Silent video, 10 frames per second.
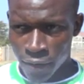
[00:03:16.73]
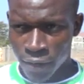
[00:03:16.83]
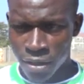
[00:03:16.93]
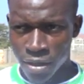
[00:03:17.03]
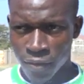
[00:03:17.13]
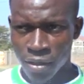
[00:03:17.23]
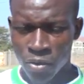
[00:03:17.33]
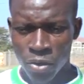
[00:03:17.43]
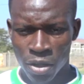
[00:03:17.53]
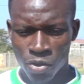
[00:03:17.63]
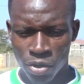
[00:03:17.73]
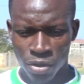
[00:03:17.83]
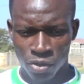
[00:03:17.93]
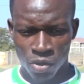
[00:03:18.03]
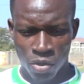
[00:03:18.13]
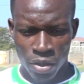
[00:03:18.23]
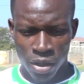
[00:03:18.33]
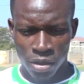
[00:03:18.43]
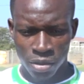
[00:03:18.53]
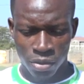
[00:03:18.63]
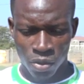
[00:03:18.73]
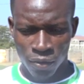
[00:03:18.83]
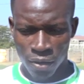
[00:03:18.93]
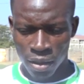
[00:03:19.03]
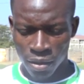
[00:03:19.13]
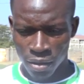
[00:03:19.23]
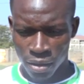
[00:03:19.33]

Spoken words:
Defensively, we are doing so well so far,